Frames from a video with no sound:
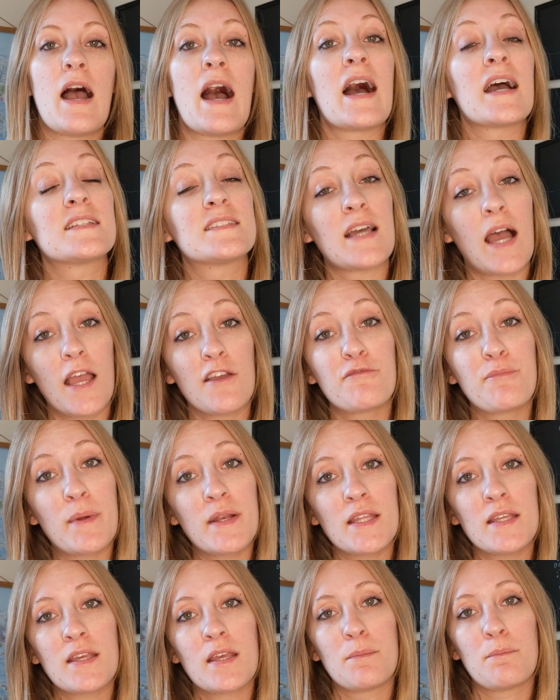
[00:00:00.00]
A dive
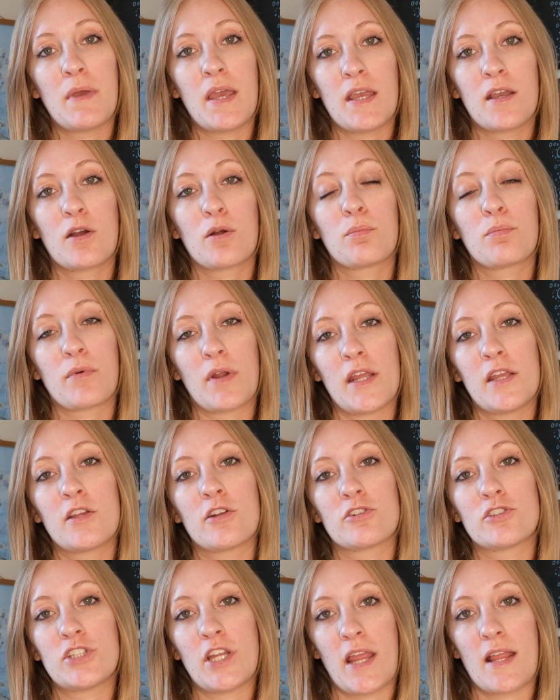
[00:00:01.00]
buddy can make or break
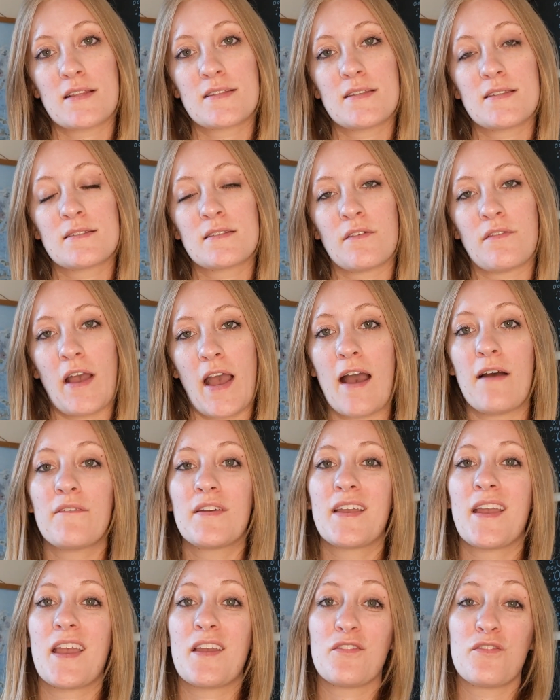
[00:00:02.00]
your chances of
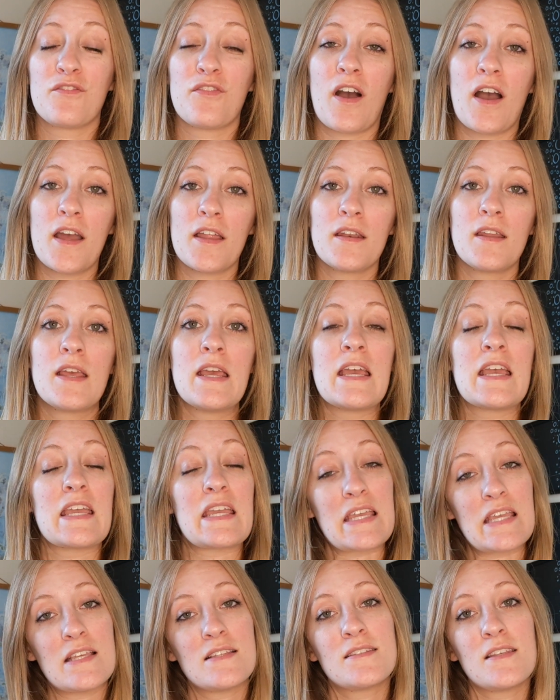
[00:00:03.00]
having a fun,
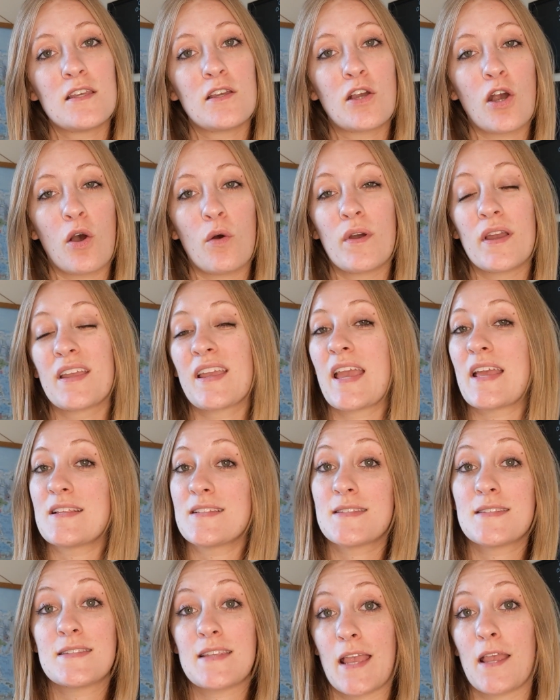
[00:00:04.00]
easygoing, and
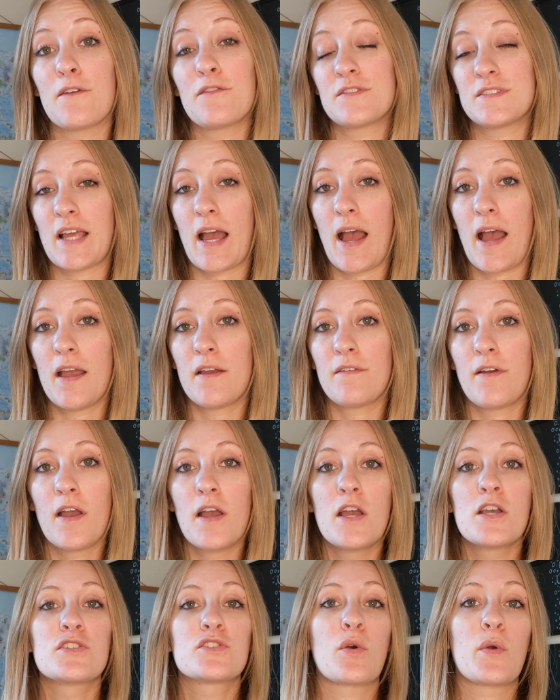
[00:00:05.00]
safe dive.
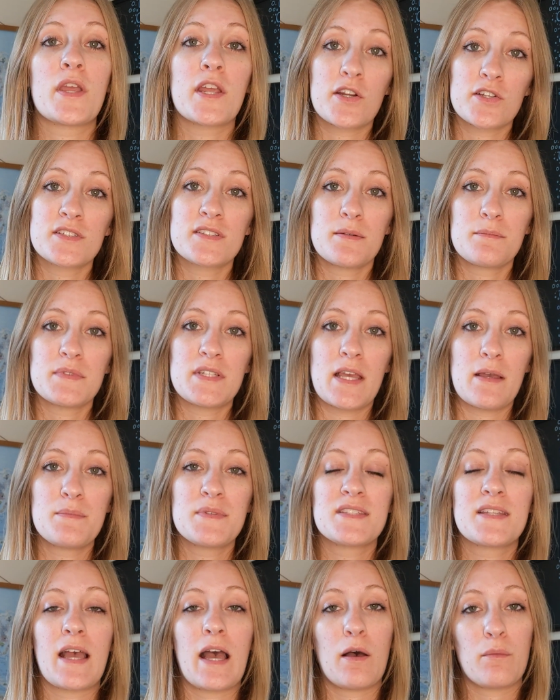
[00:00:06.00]
So here's some
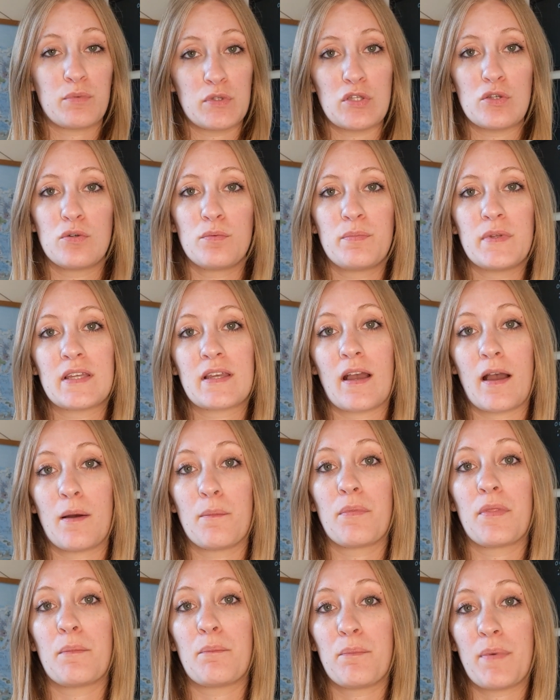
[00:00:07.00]
tips to help you
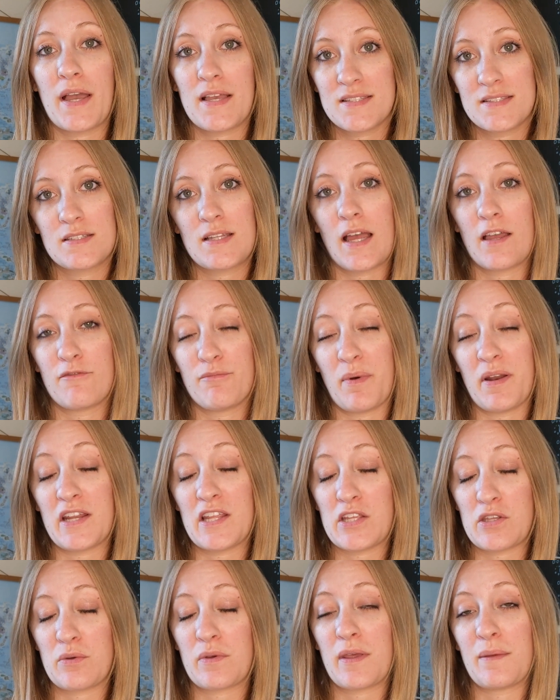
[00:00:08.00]
become the best dive buddy
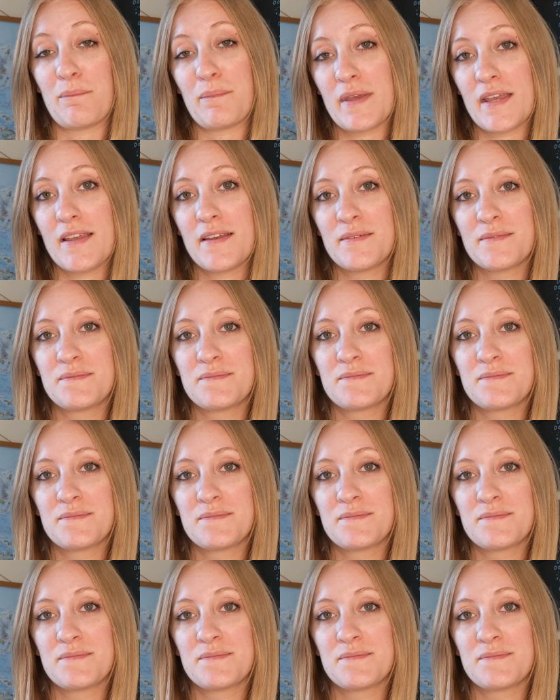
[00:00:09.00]
you can be.